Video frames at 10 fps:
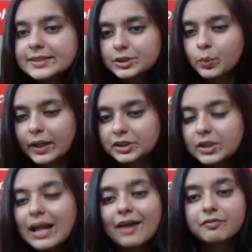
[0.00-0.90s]

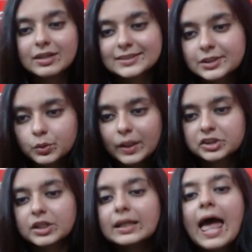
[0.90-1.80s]
situation, adverse
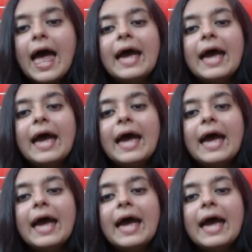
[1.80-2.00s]
situation.